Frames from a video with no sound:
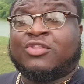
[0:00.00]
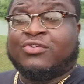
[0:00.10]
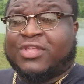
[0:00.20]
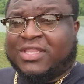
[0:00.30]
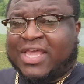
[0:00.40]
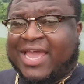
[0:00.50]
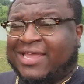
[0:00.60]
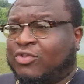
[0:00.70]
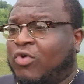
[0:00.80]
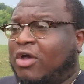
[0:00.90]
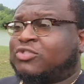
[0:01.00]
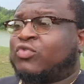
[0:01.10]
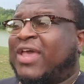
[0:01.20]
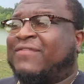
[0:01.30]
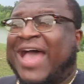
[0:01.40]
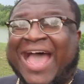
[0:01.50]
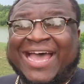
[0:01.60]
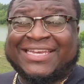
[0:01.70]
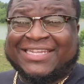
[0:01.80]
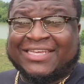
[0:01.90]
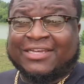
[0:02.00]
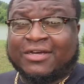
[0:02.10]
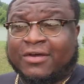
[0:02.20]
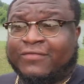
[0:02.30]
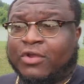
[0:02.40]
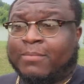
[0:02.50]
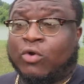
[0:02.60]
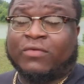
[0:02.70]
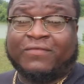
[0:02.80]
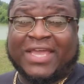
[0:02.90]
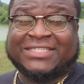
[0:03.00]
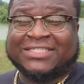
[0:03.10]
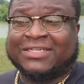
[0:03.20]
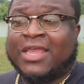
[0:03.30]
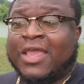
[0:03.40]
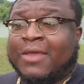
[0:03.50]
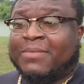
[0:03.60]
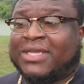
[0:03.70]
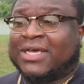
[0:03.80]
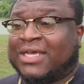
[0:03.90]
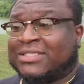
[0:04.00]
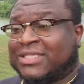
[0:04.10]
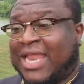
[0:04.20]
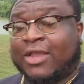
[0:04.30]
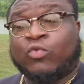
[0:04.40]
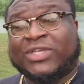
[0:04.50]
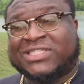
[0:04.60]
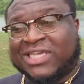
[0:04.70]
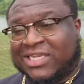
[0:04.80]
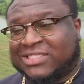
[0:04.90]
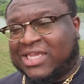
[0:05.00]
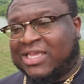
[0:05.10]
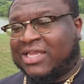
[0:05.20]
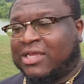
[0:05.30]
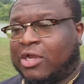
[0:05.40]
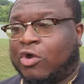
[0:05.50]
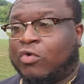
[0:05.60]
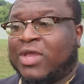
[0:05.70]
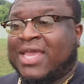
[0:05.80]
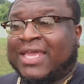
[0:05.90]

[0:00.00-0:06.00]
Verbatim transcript: Other than that, you also have an idea of their motivation because like we said a second ago,